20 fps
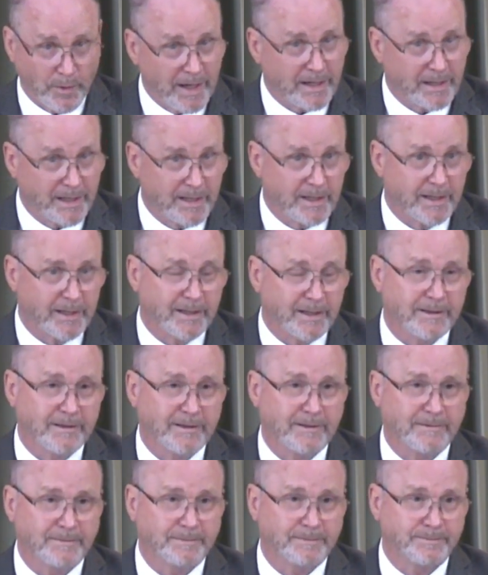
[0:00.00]
that day
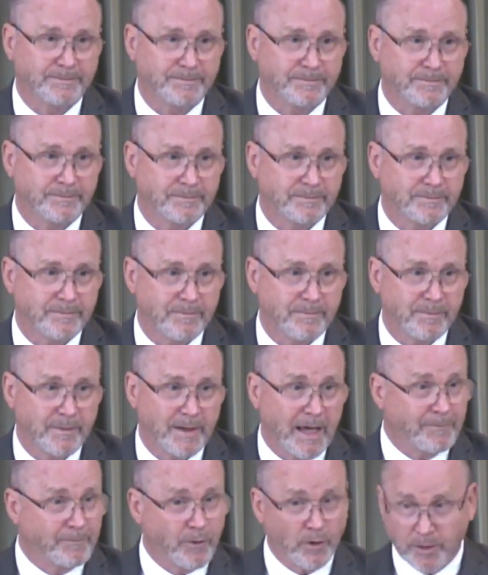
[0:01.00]

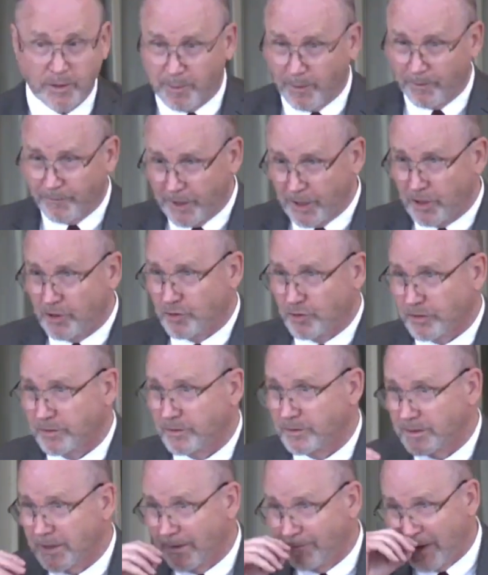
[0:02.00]
and for the
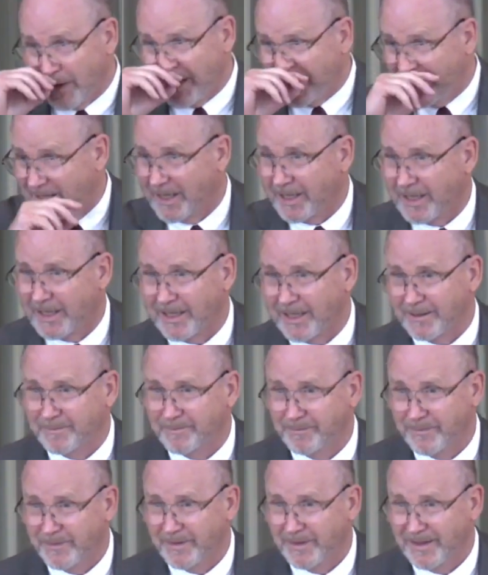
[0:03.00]
provisions of that day,
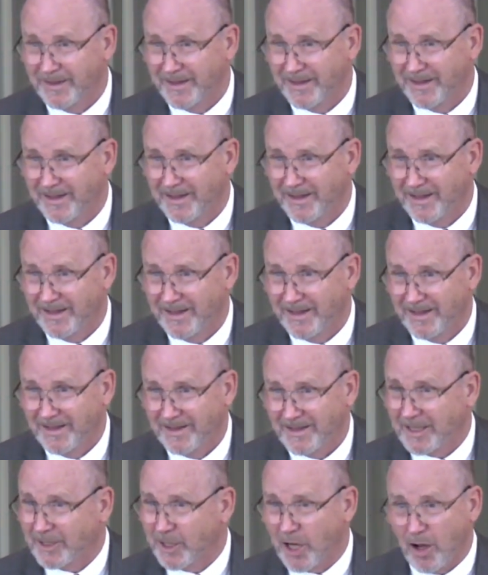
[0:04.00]

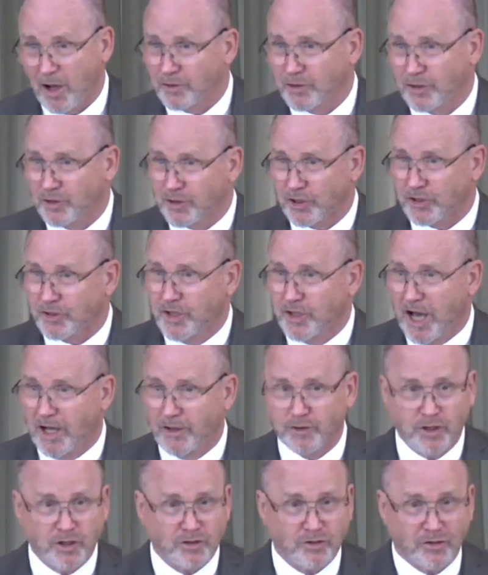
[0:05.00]
that causes us
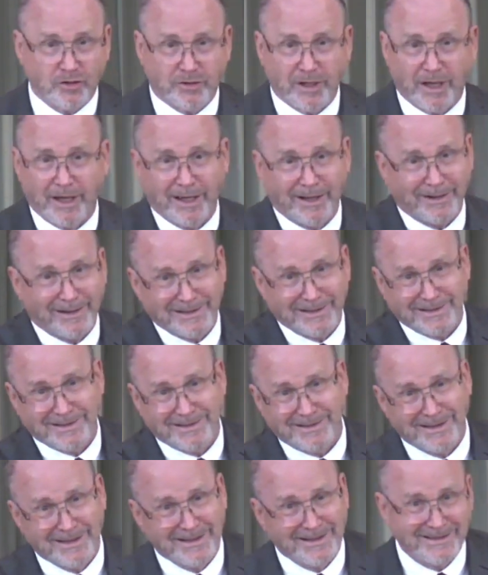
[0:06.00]
not just to say, well, this
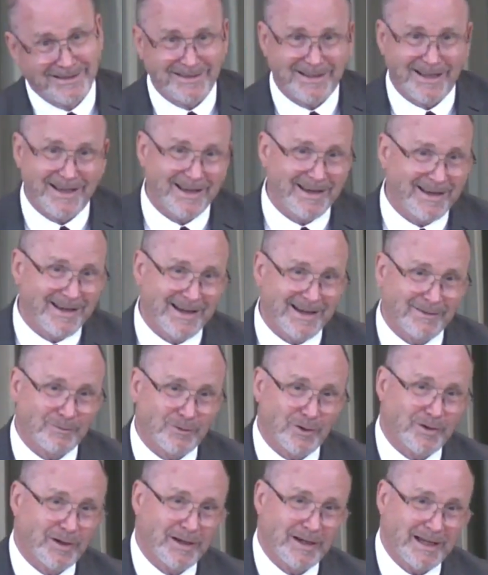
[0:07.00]
is day
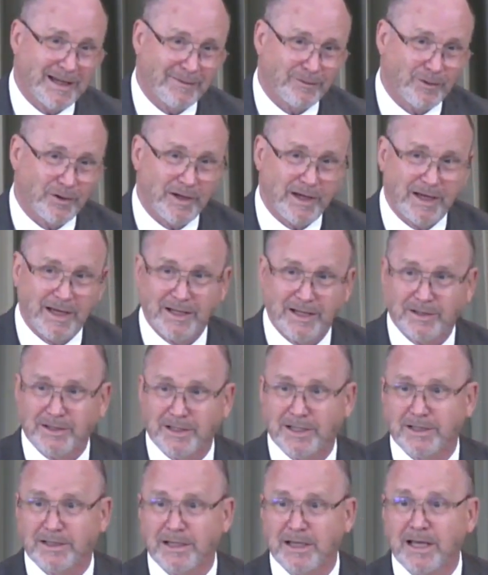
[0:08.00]
after day after day. It
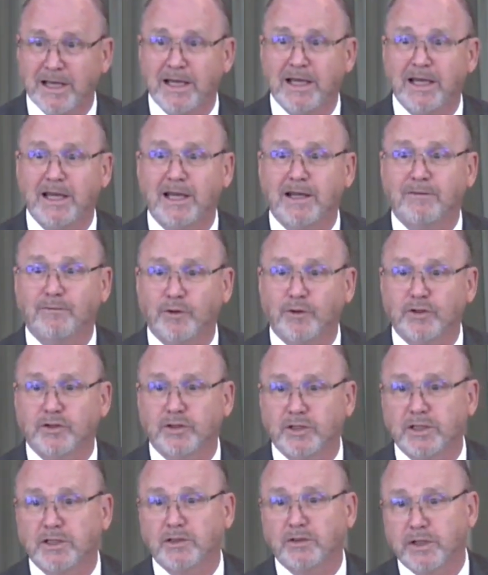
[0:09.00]
says, every
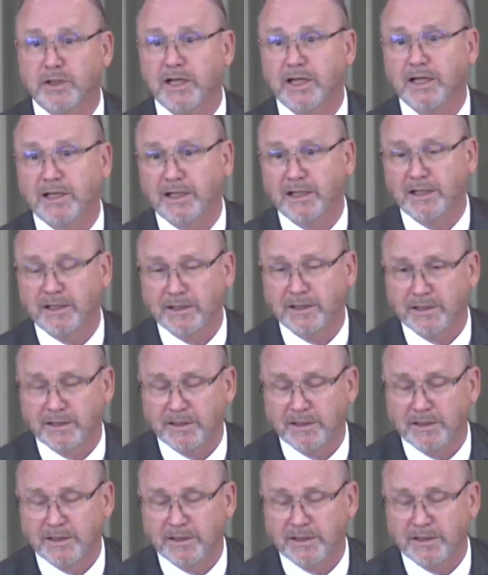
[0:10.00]
single day